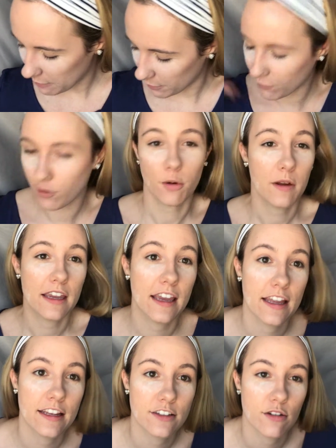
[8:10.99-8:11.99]
Before we
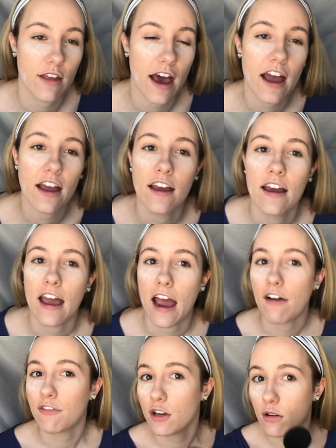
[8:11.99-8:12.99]
get into that,
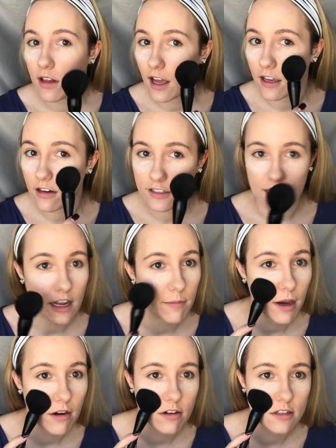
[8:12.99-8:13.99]
after you let your
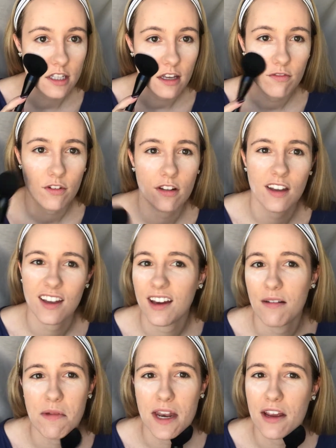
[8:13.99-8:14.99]
setting powder sit for like
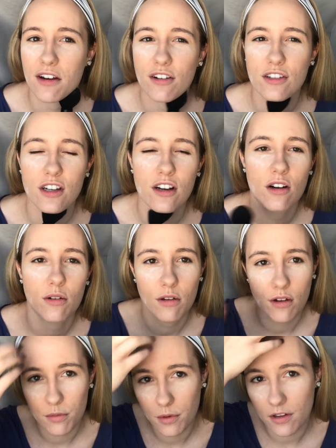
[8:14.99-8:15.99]
a minute or so,
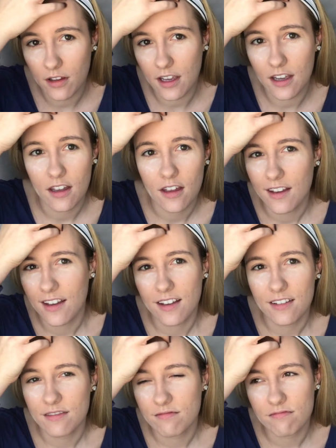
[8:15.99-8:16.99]
you could really,
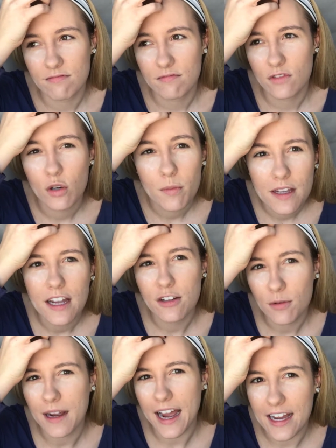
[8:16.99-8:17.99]
normally I
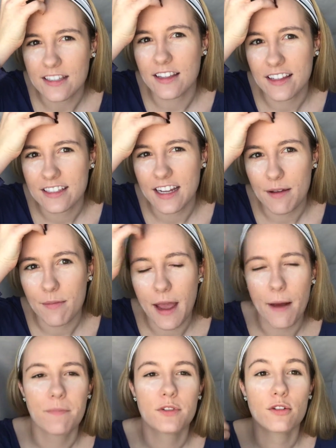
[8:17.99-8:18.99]
do my eyes at this time,
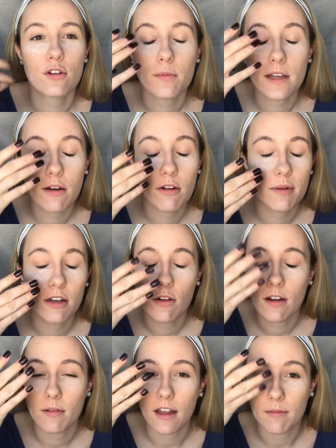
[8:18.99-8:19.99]
yeah. So normally I would be
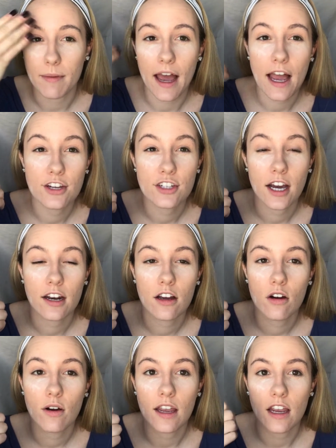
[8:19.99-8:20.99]
doing like my
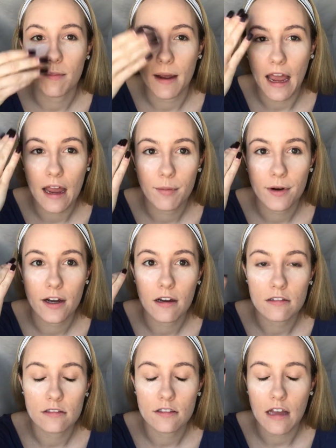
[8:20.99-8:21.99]
eyeshadow and my
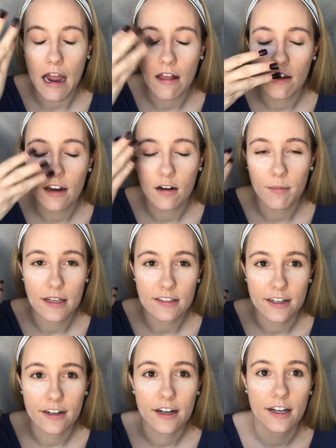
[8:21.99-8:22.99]
eyebrows, eyeliner,
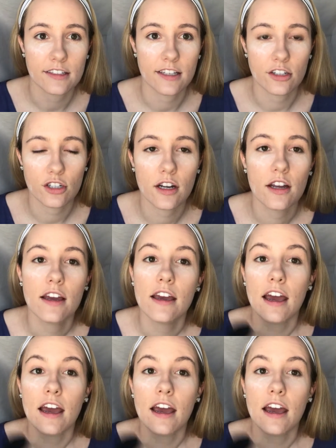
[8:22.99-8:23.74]
mascara, etc.